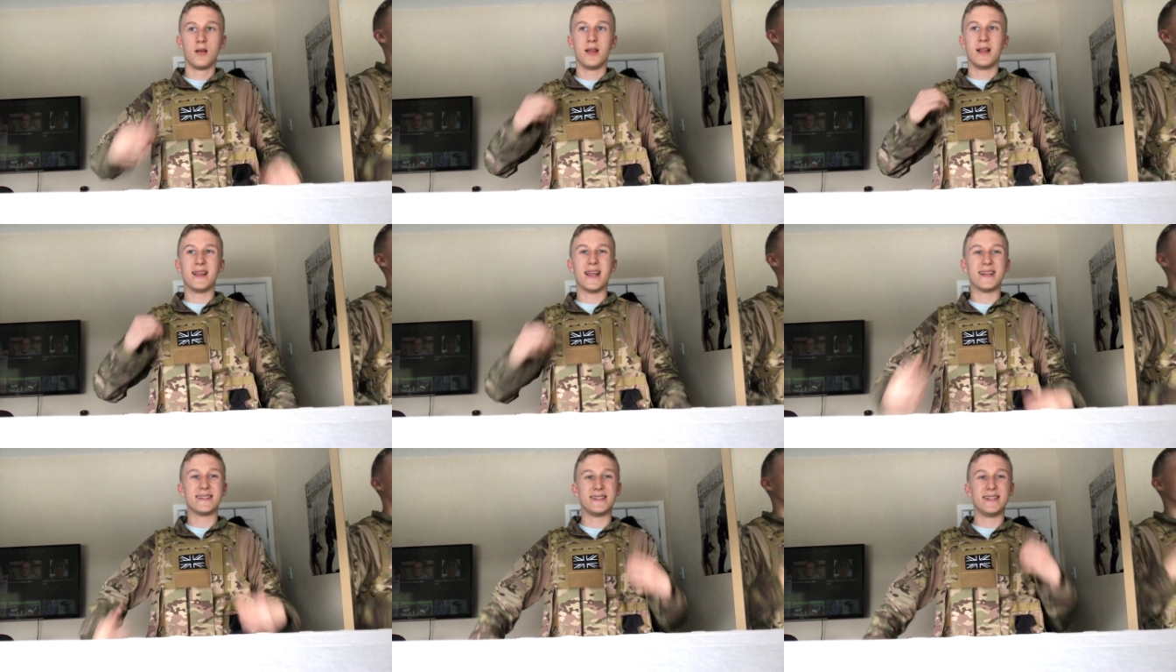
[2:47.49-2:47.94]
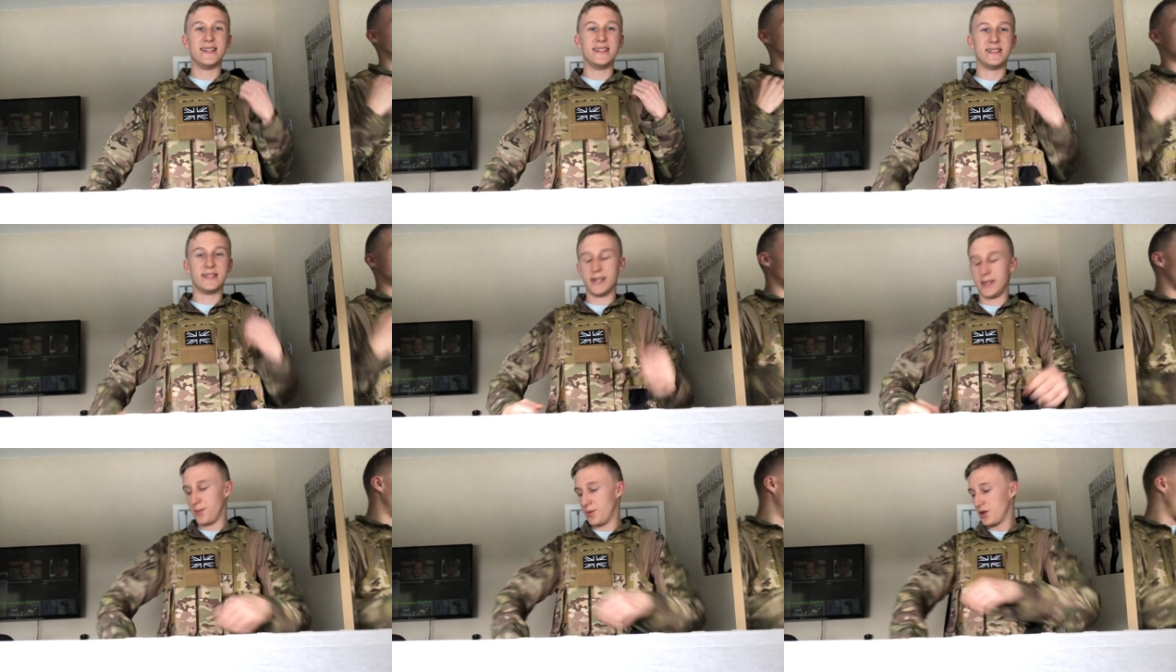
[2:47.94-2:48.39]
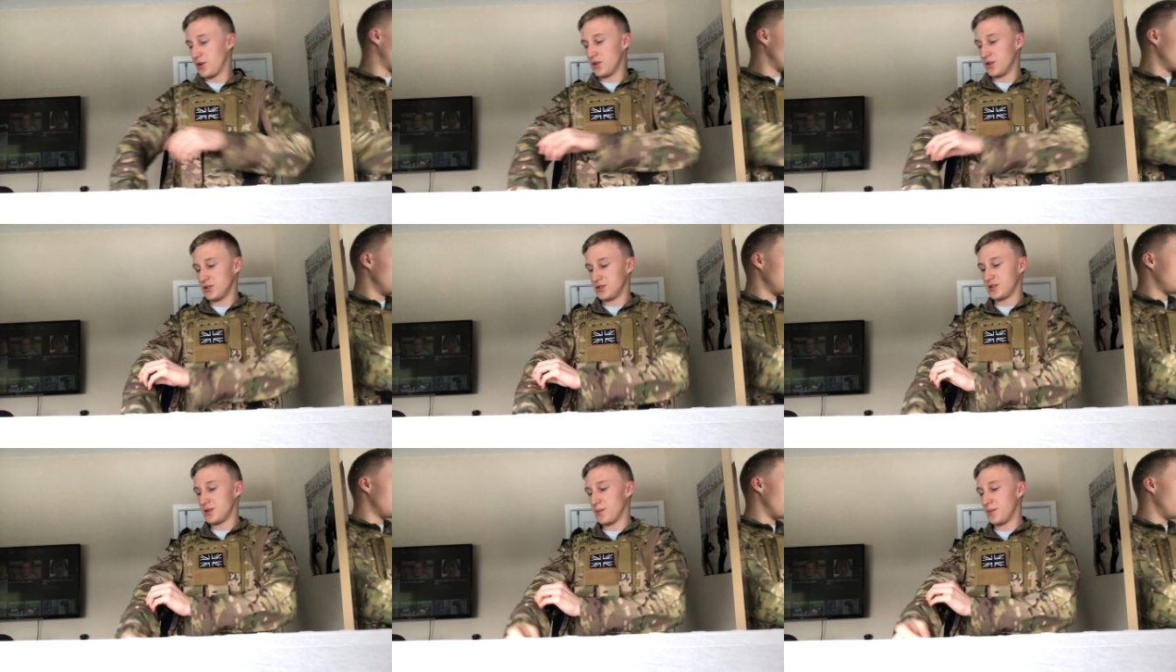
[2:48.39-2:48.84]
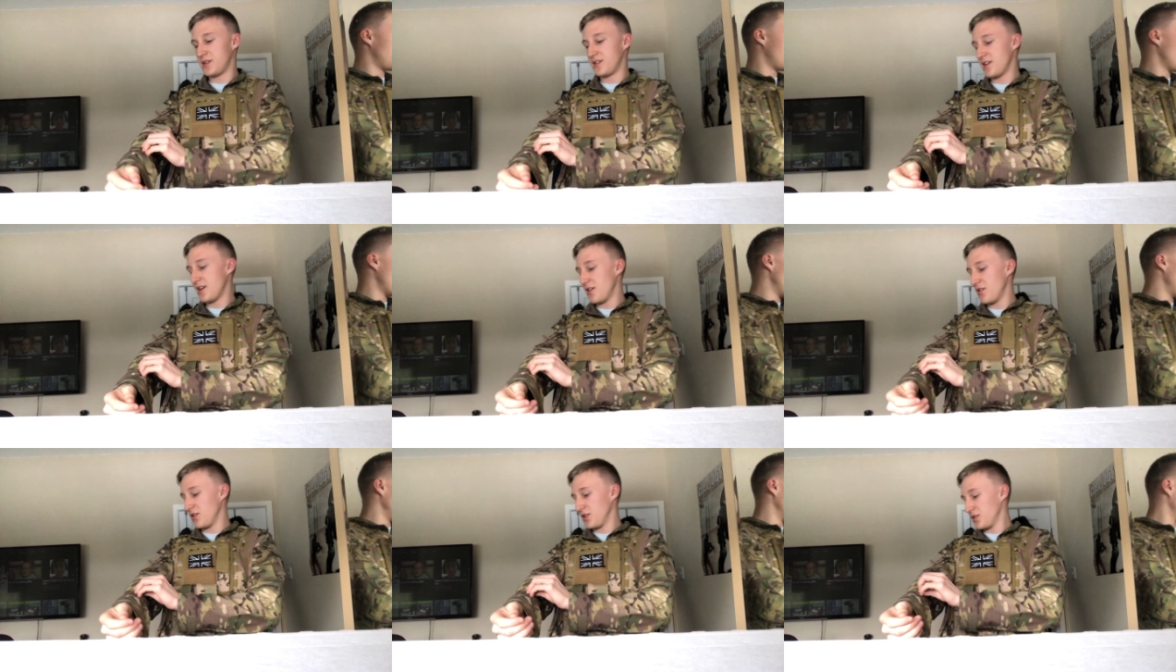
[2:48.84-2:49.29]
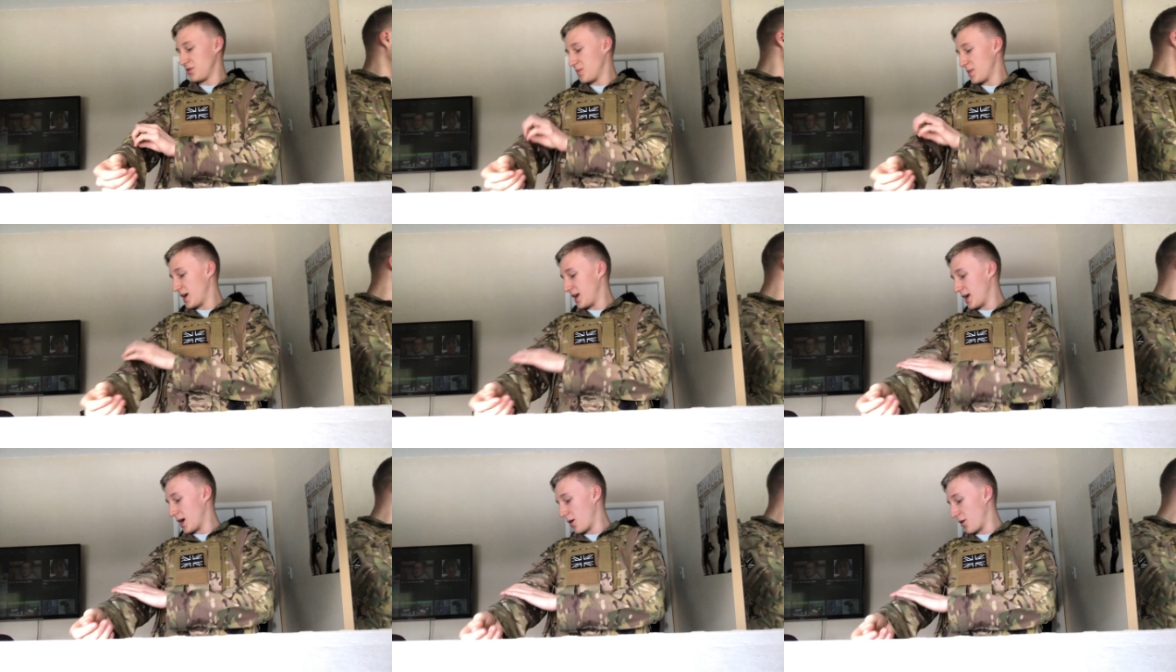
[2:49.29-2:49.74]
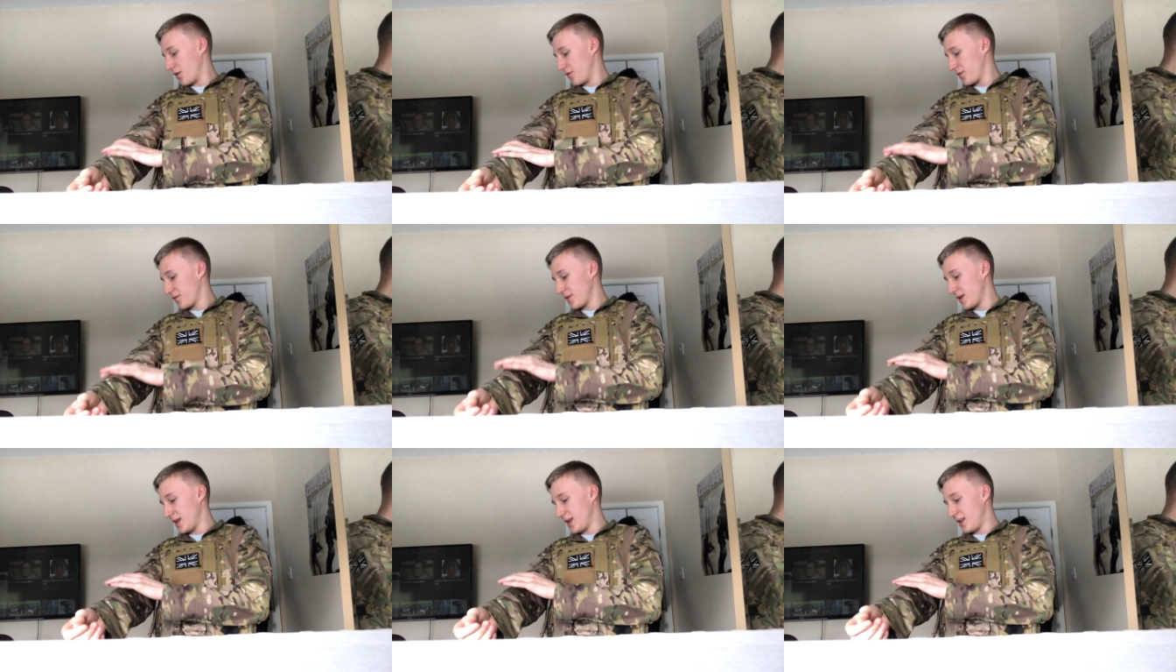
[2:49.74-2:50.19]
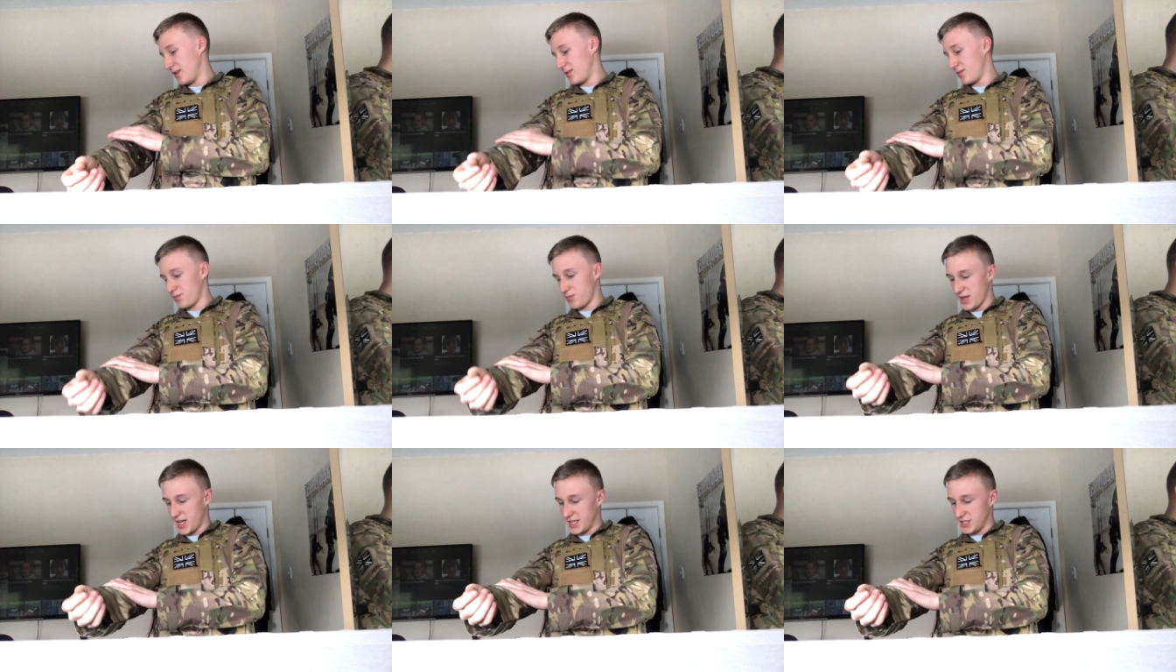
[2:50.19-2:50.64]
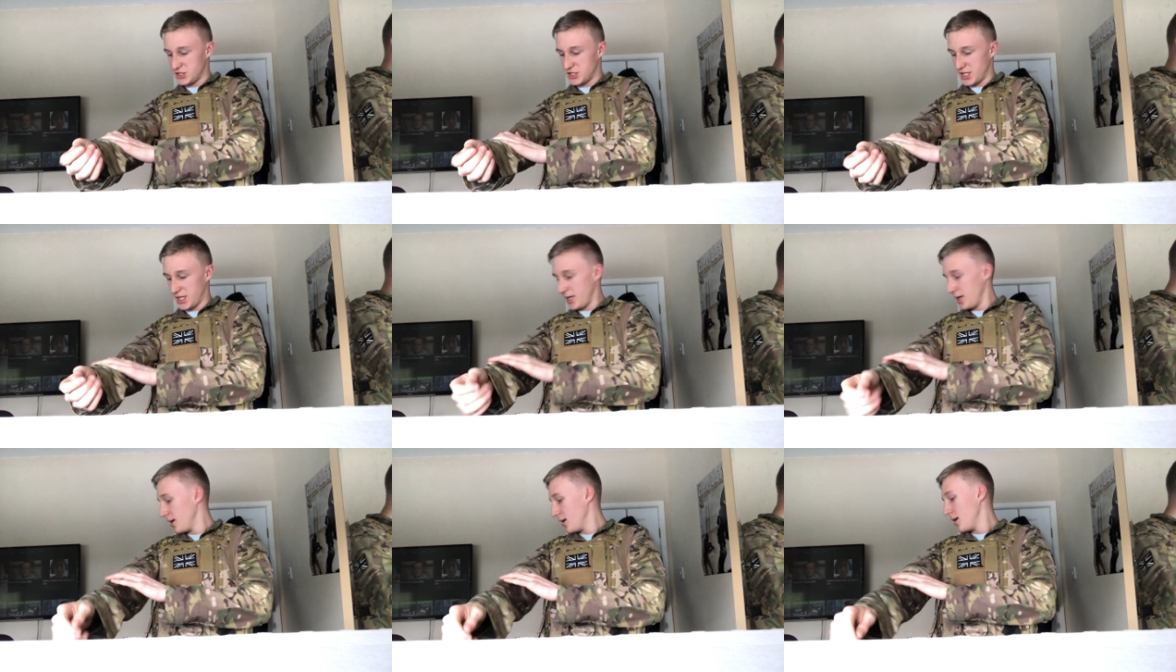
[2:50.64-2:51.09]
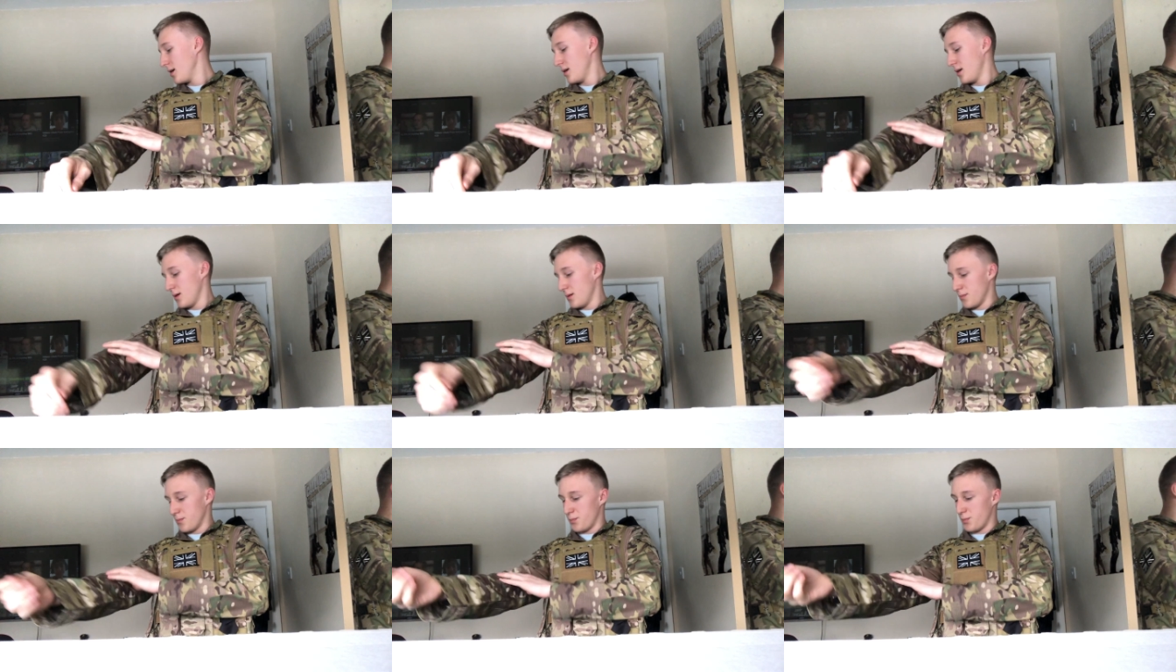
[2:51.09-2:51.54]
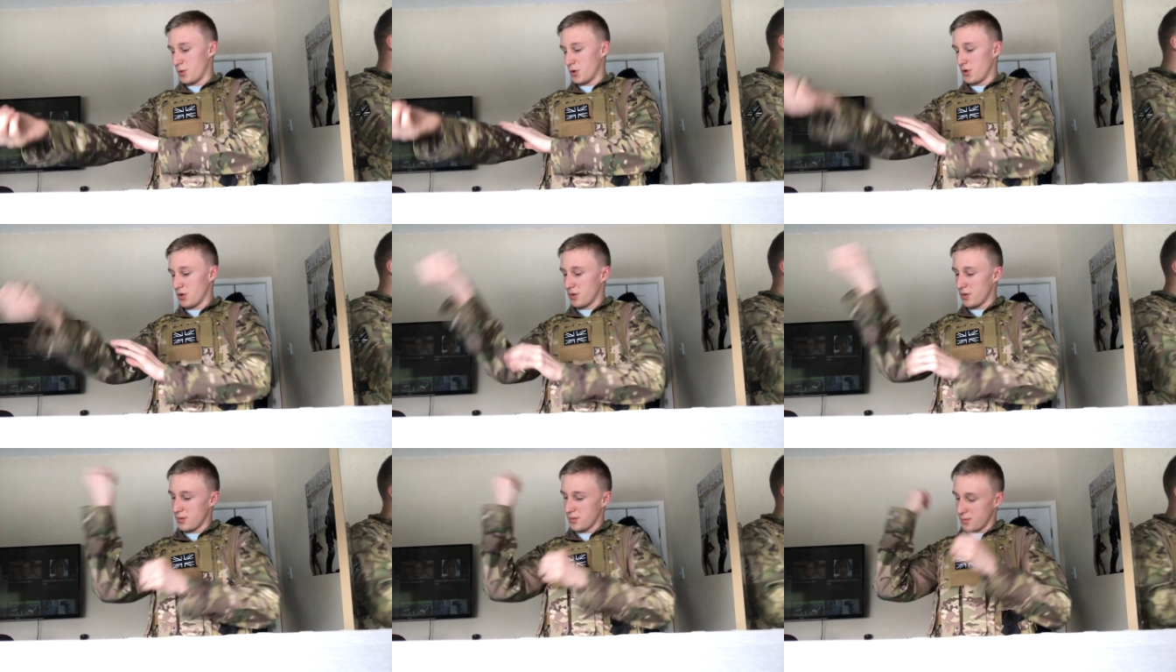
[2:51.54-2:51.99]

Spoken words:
less itchy, because the material it's made out of is itchy, but